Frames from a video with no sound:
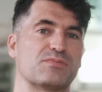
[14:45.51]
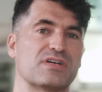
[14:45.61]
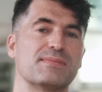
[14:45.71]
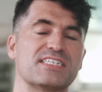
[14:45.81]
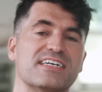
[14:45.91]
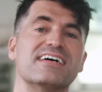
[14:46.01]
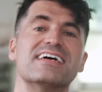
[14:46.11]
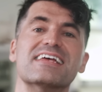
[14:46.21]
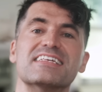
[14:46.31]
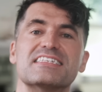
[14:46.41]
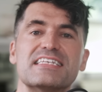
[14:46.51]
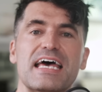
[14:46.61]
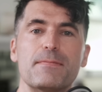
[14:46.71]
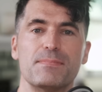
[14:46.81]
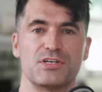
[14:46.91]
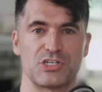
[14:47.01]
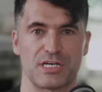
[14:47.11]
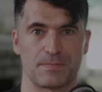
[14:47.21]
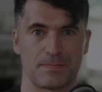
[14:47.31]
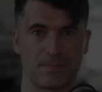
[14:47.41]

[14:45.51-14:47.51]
parameter is temperature.